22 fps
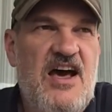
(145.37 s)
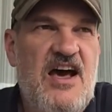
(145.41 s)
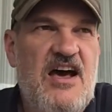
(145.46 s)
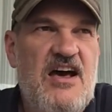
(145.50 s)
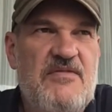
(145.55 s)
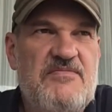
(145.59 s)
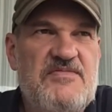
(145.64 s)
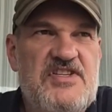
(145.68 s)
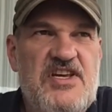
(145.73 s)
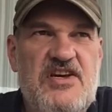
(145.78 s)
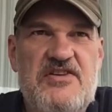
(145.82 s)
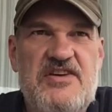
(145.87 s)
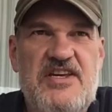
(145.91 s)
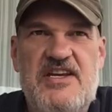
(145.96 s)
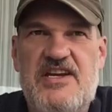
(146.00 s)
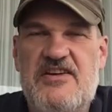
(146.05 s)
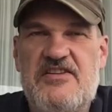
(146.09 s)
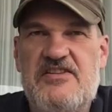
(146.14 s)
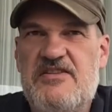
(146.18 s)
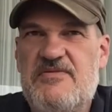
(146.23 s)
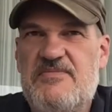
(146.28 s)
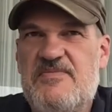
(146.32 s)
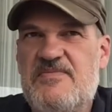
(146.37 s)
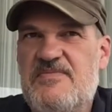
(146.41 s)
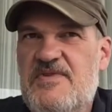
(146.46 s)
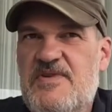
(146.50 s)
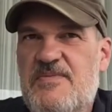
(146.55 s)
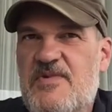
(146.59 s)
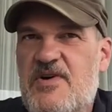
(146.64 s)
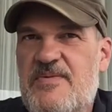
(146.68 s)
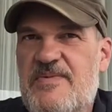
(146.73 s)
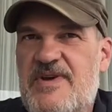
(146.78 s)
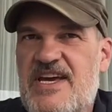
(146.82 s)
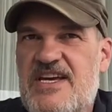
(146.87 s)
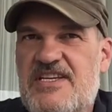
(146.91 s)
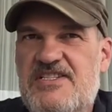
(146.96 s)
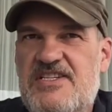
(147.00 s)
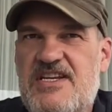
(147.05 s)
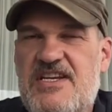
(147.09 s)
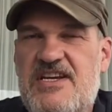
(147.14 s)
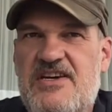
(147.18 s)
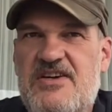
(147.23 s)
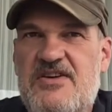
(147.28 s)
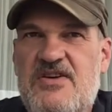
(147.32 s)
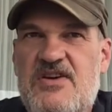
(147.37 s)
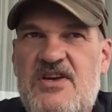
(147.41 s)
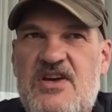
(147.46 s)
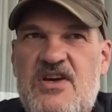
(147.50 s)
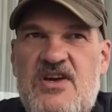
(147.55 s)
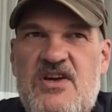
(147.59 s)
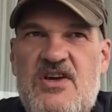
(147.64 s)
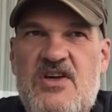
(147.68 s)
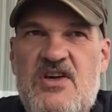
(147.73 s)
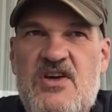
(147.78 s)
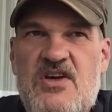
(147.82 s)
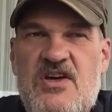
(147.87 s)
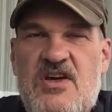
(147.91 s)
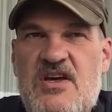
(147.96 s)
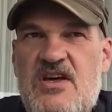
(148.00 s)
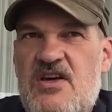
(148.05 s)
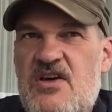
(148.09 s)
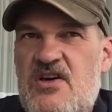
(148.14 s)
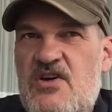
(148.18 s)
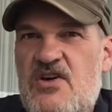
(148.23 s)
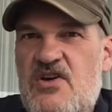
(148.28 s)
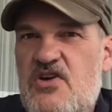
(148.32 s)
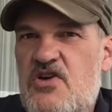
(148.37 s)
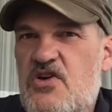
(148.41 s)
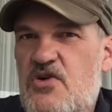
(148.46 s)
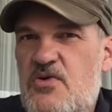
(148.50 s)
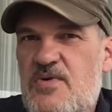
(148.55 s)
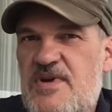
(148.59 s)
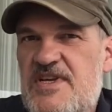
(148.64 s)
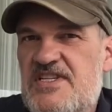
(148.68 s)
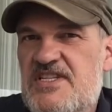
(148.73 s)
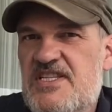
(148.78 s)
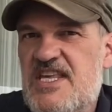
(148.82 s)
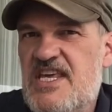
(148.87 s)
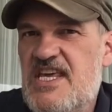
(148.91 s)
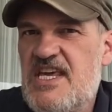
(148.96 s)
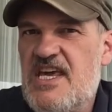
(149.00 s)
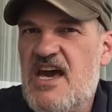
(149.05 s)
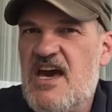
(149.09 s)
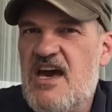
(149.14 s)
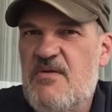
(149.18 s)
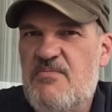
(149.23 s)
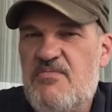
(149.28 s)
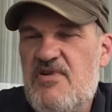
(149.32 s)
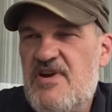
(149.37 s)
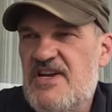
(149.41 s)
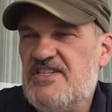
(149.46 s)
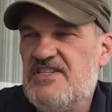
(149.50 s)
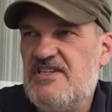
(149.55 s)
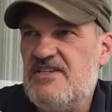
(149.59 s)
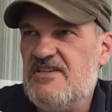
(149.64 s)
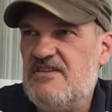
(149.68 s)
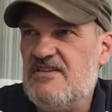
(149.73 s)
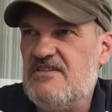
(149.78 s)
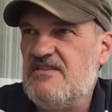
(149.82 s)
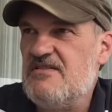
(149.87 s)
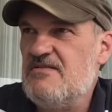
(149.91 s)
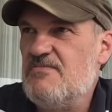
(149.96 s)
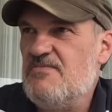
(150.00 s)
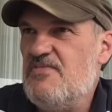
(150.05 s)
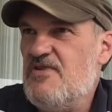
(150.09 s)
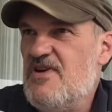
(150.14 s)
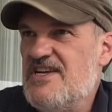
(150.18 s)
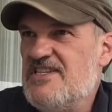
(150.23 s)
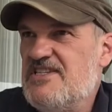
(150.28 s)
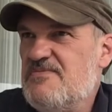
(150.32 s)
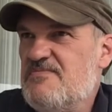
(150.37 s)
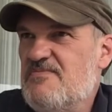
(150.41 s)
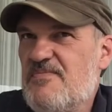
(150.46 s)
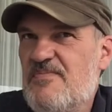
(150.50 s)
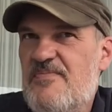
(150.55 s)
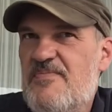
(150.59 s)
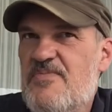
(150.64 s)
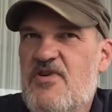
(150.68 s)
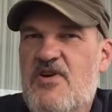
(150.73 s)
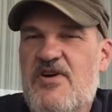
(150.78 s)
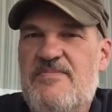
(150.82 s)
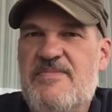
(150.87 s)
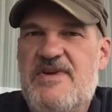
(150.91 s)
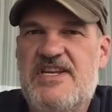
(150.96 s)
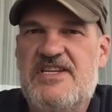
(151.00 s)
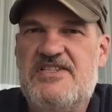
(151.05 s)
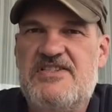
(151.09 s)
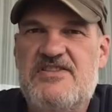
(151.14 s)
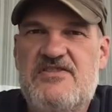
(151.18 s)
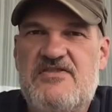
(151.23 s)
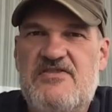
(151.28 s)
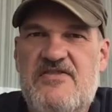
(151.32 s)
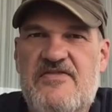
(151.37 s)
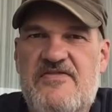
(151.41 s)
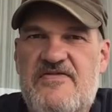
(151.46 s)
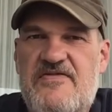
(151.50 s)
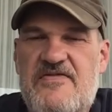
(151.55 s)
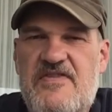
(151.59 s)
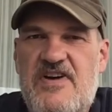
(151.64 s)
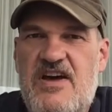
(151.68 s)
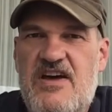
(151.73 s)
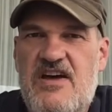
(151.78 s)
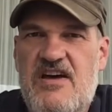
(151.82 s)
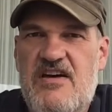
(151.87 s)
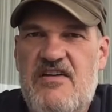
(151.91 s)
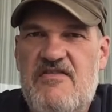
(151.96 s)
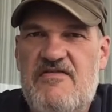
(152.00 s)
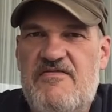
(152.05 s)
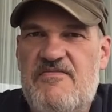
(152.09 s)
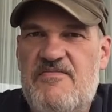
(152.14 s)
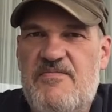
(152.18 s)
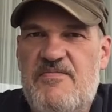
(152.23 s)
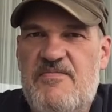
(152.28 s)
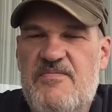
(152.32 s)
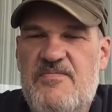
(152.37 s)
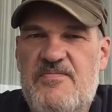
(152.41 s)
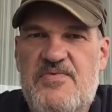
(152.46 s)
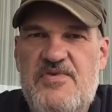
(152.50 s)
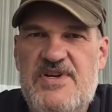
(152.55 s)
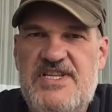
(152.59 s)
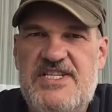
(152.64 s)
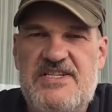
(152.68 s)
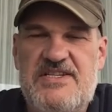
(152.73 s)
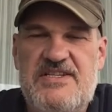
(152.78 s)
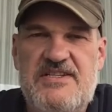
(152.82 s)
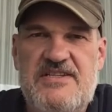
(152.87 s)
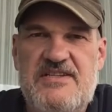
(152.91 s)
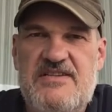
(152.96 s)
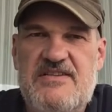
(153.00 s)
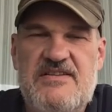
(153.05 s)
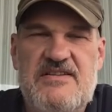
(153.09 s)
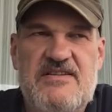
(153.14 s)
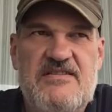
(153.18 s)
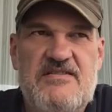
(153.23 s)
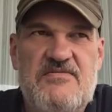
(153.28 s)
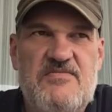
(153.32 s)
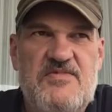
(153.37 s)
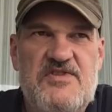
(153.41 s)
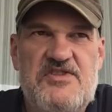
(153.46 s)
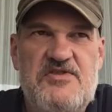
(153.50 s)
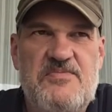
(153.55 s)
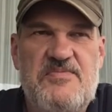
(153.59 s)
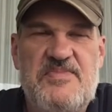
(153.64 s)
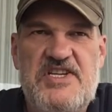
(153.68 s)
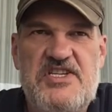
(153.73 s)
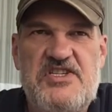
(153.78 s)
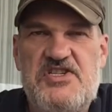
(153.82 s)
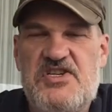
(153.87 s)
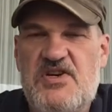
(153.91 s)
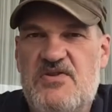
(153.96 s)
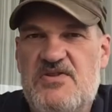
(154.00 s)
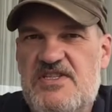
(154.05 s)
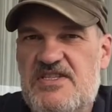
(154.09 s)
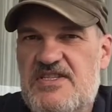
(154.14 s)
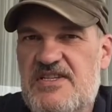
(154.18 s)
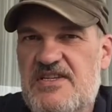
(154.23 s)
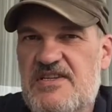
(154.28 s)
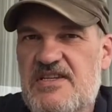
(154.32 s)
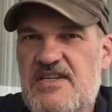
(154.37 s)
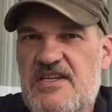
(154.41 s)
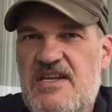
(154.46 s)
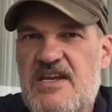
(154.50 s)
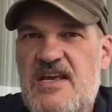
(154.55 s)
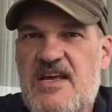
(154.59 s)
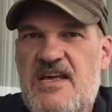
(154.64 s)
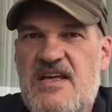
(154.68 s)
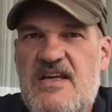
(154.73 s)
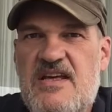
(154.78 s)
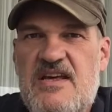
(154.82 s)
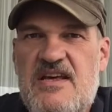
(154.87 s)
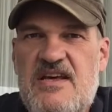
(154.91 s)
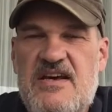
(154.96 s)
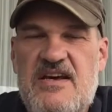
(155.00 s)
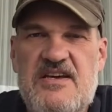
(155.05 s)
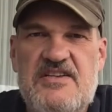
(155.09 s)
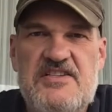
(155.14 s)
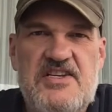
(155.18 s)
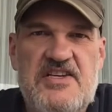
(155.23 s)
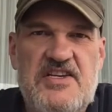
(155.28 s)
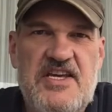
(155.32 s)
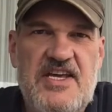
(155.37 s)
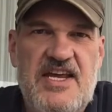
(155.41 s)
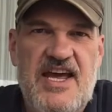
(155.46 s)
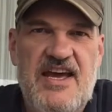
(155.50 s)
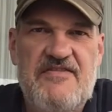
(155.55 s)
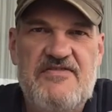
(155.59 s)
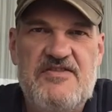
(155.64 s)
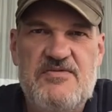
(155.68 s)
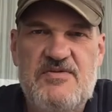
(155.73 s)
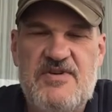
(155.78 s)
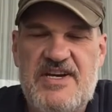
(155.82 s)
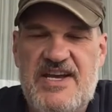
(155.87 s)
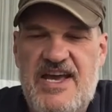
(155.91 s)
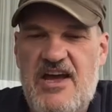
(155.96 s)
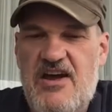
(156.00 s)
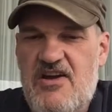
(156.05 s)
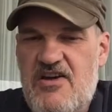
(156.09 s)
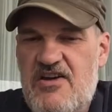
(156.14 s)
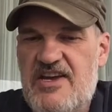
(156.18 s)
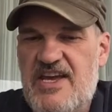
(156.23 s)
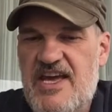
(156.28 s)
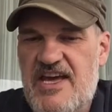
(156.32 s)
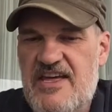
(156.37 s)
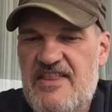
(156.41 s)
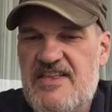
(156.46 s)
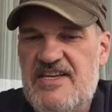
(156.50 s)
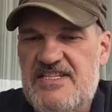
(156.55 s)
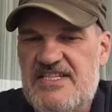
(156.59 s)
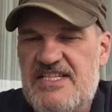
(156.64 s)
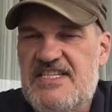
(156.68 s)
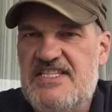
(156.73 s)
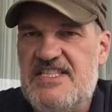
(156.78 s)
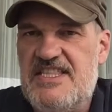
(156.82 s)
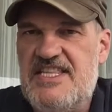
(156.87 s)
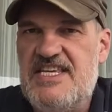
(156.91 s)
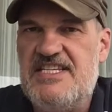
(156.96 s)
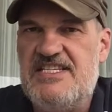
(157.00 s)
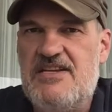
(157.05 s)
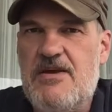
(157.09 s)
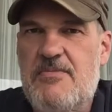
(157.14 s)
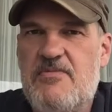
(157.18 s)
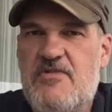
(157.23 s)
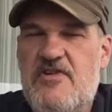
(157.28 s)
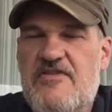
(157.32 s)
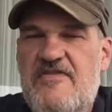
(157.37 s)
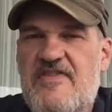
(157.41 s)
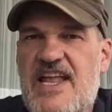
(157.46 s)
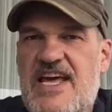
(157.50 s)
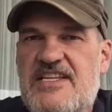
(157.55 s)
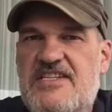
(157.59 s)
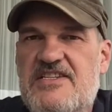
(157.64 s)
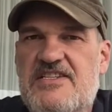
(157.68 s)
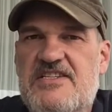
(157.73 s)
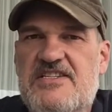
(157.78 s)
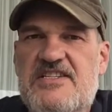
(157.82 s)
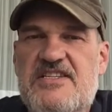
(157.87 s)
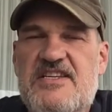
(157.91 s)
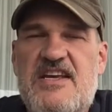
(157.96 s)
So you might be asked, who is the present Prime Minister of Britain, which would be Johnson. So you have to work out, okay, that's this number of letters.